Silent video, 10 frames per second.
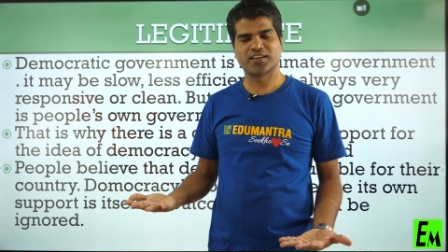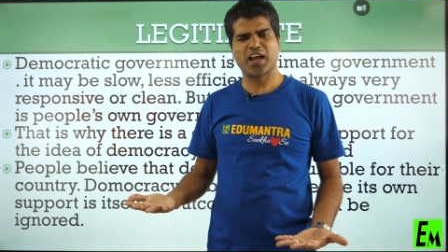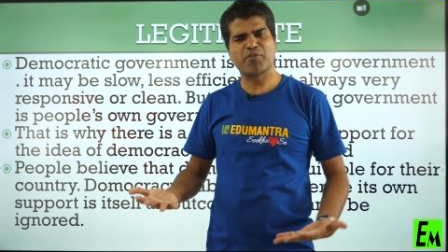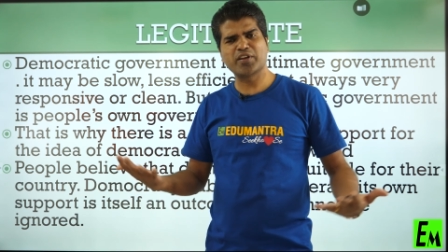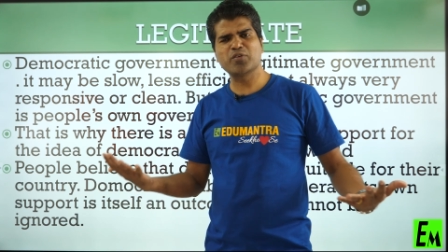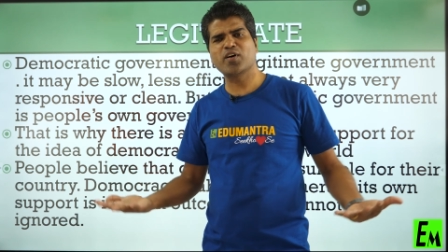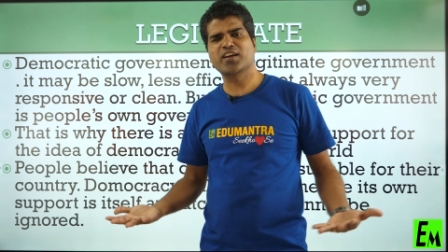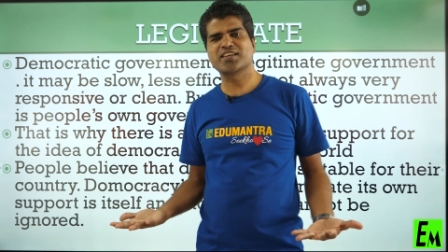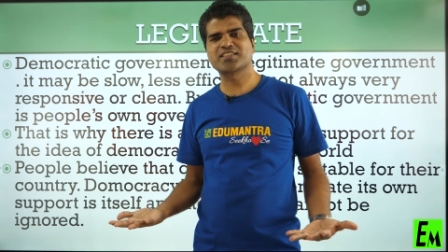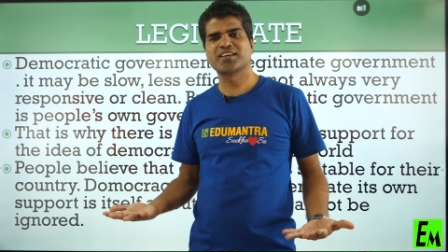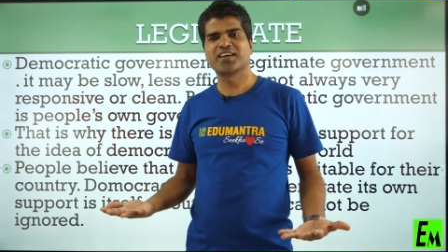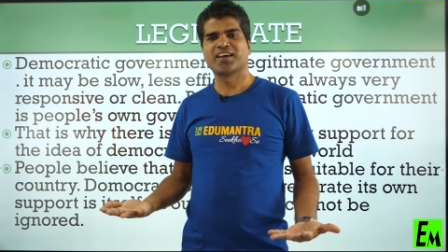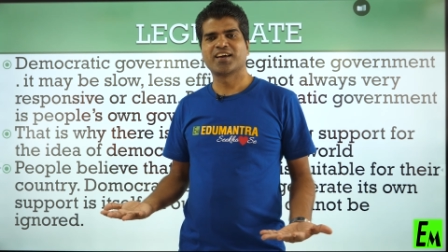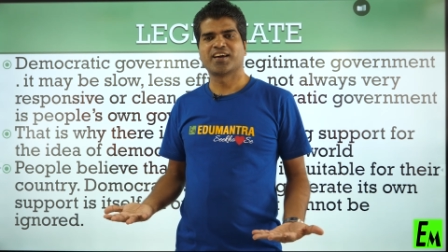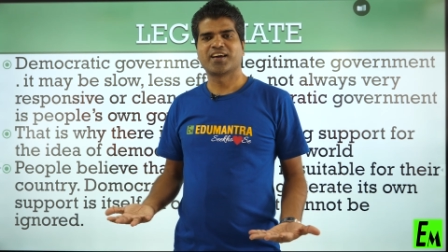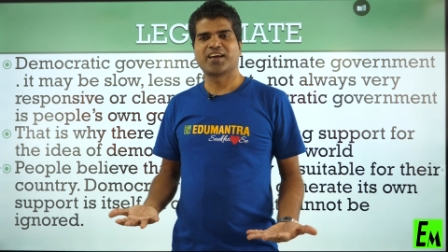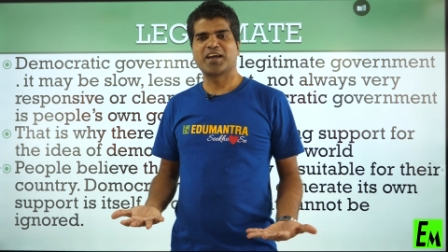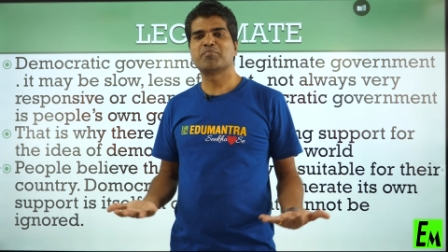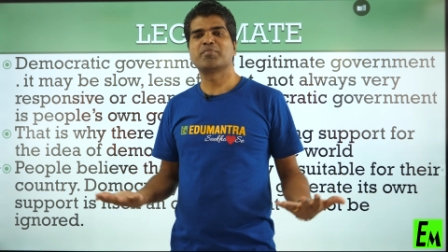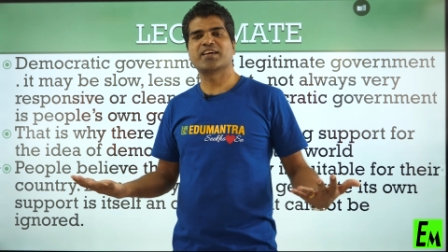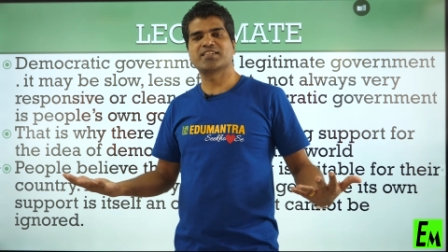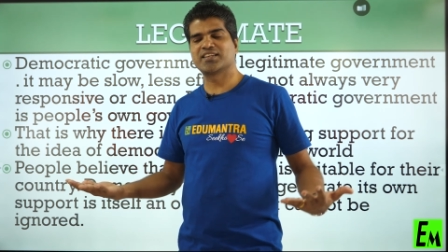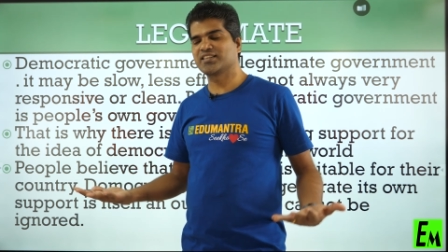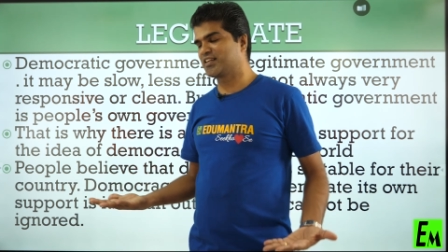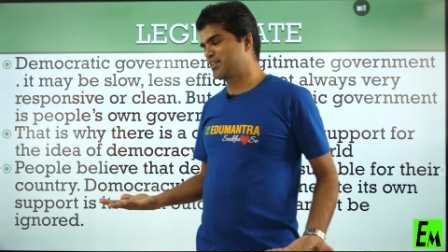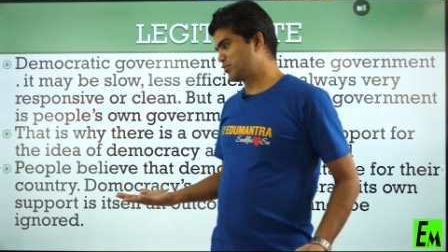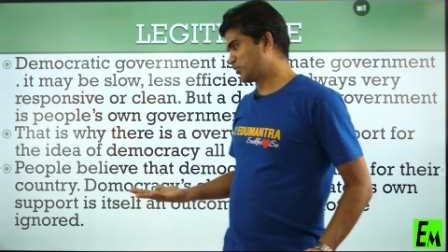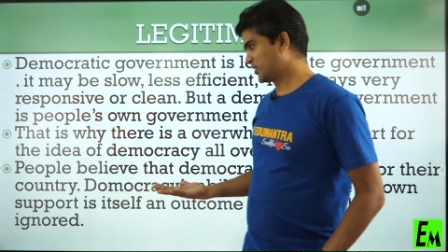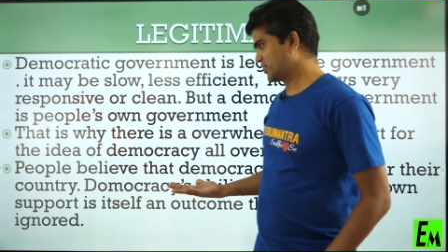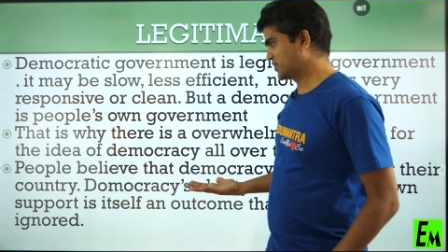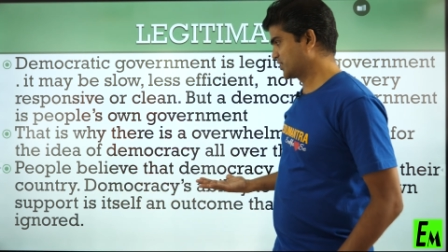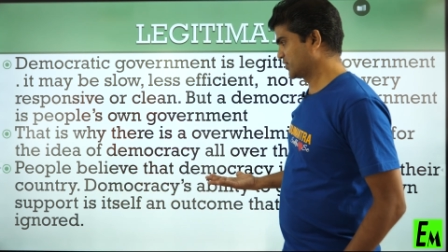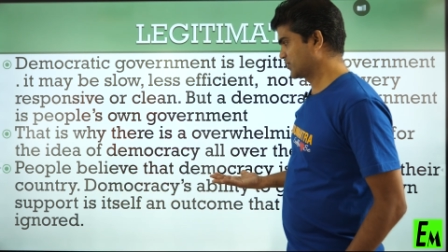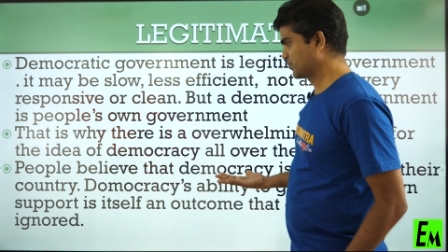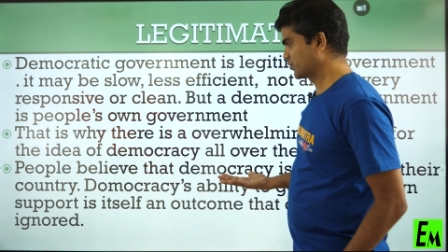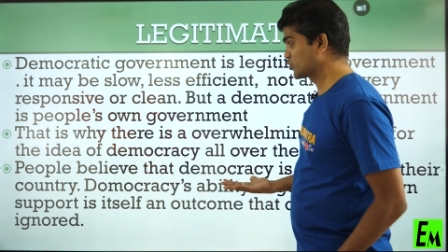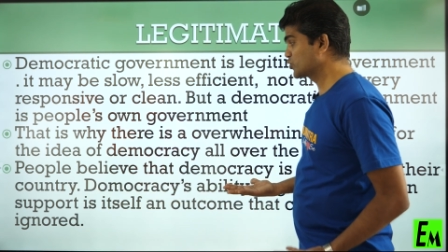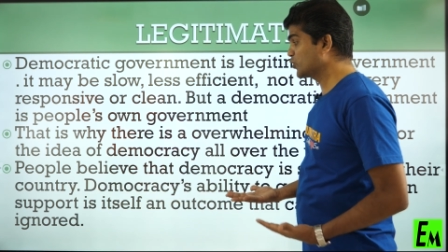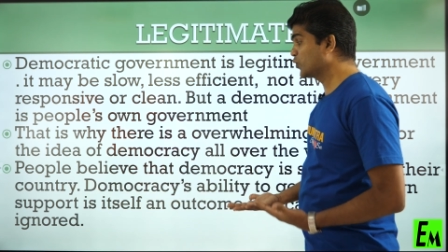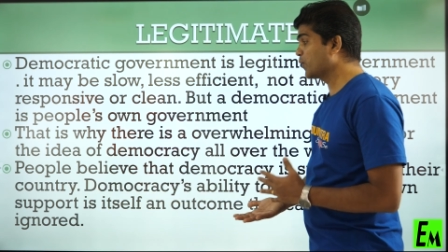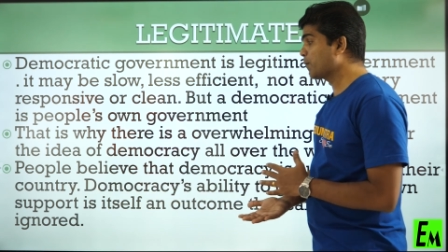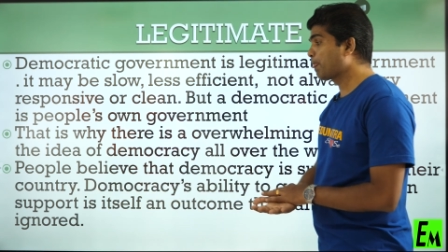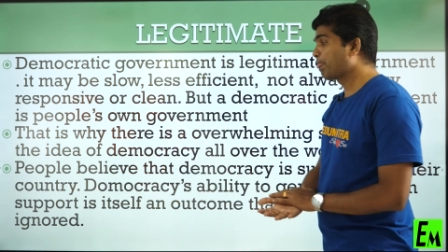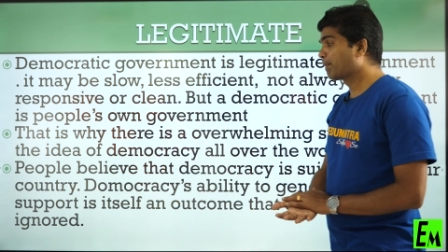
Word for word: Everyone is embracing the democracy. So,